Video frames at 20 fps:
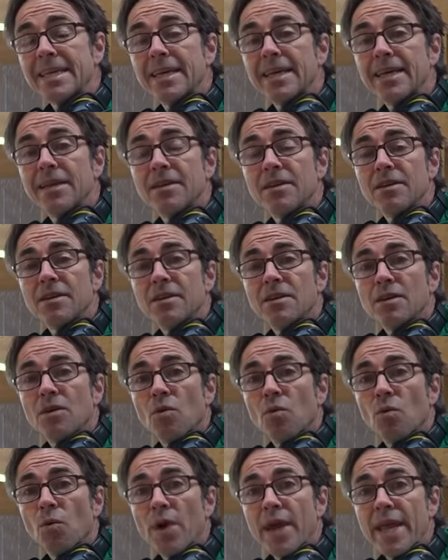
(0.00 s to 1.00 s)
it
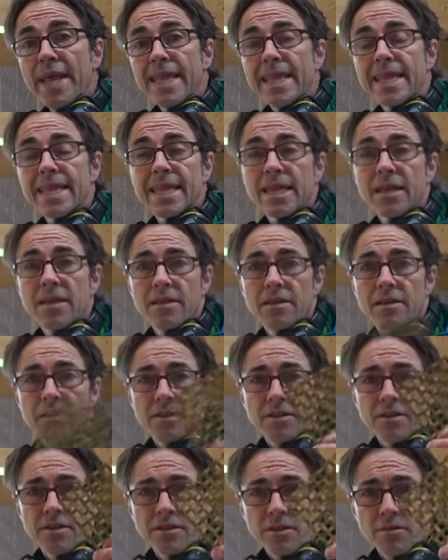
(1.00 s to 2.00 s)
with
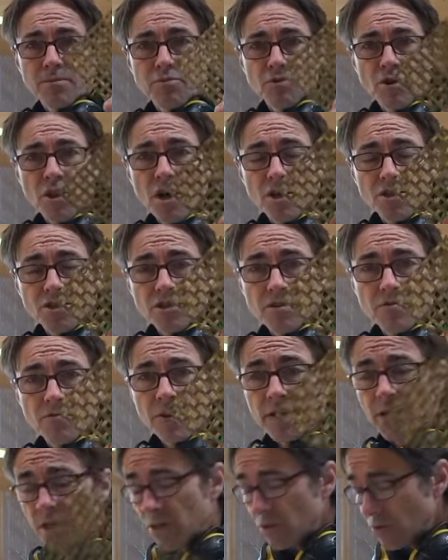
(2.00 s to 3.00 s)
the brass
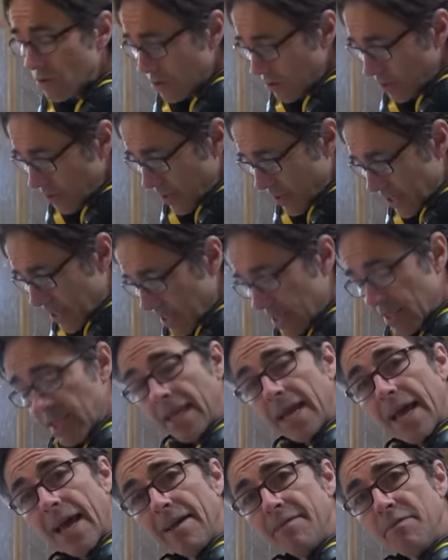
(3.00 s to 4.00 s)
grille, which is
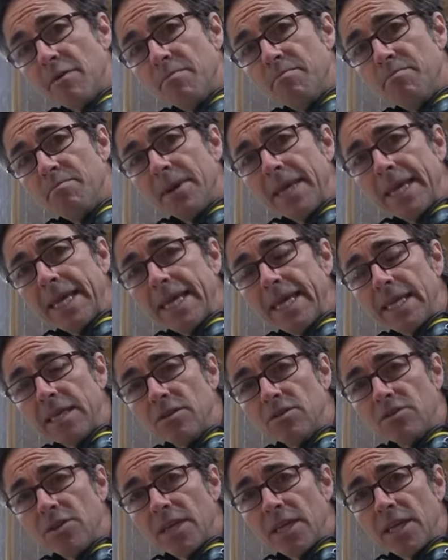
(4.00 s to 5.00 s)
going to have a
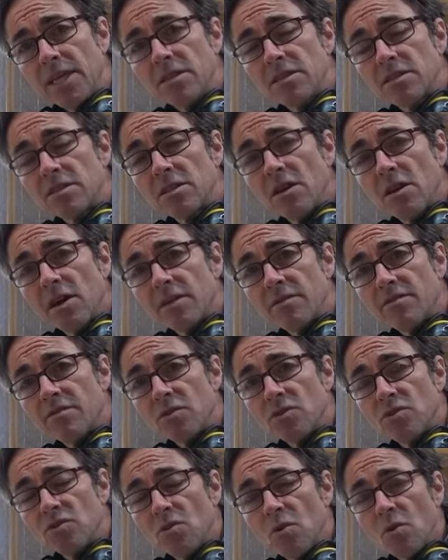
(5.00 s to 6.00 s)
bead on the inside of
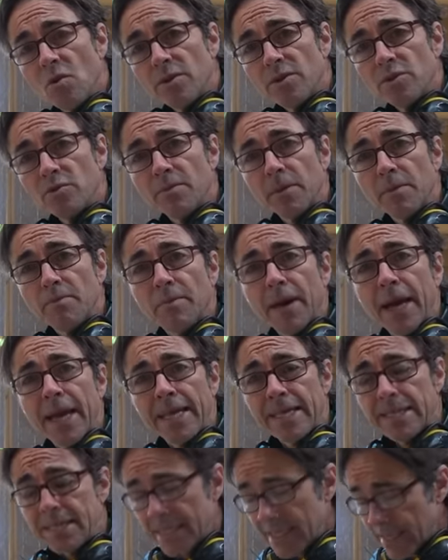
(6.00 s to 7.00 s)
the door which will be
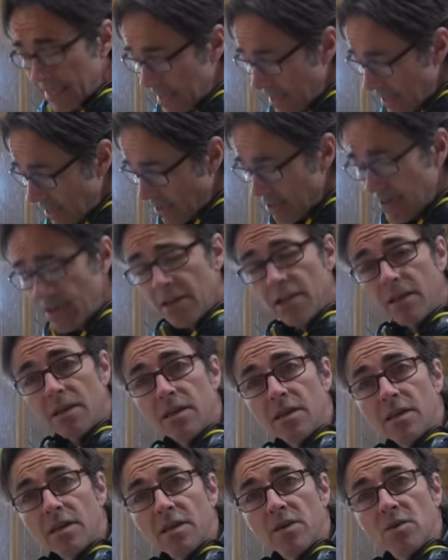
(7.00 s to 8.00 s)
painted in,
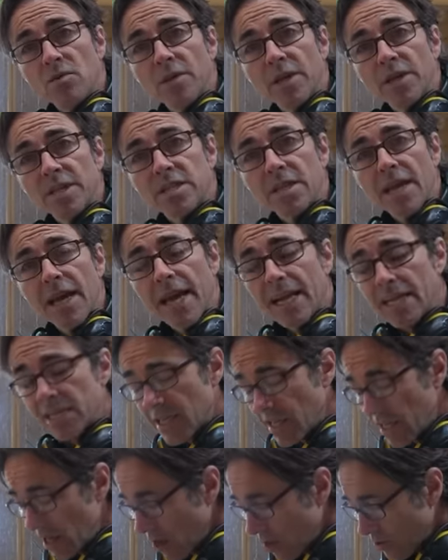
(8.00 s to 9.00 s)
which
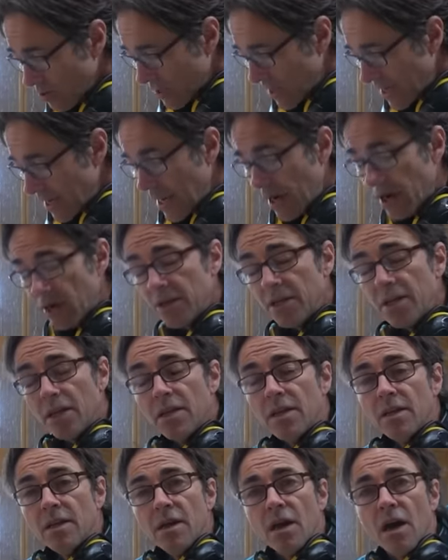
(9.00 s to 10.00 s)
actually holds it. Now
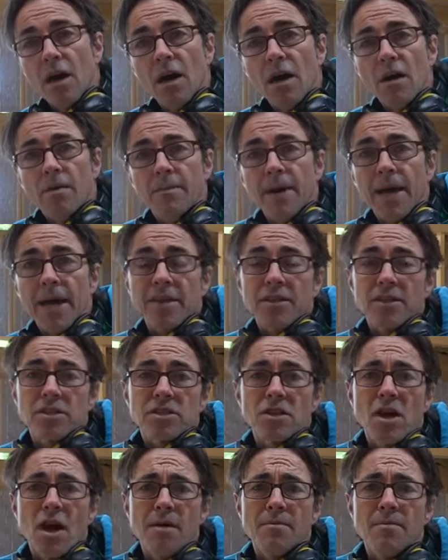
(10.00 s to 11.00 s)
at
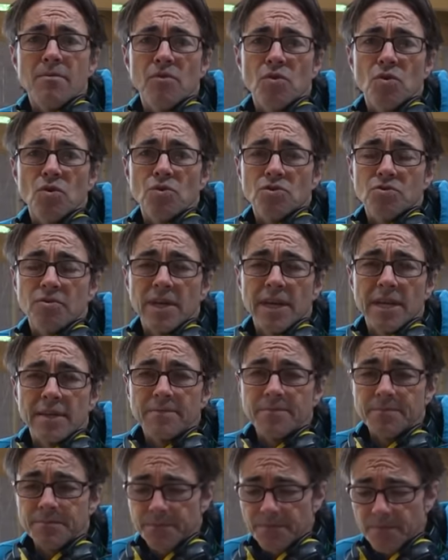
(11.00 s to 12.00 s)
the time of
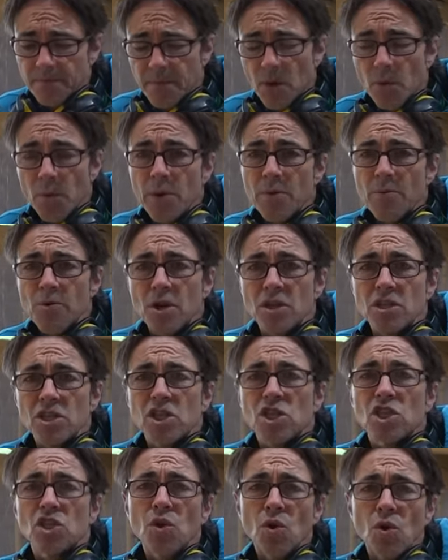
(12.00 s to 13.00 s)
ordering we were
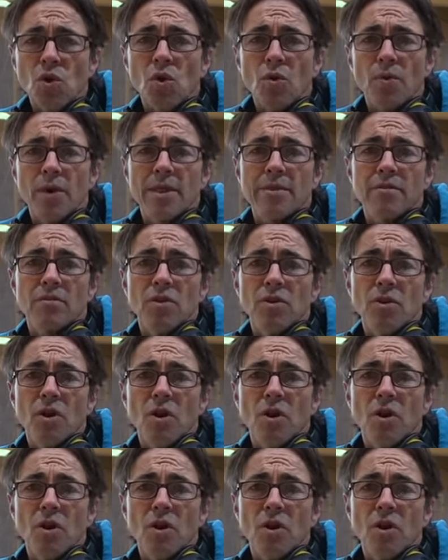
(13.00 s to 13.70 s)
unsure whether or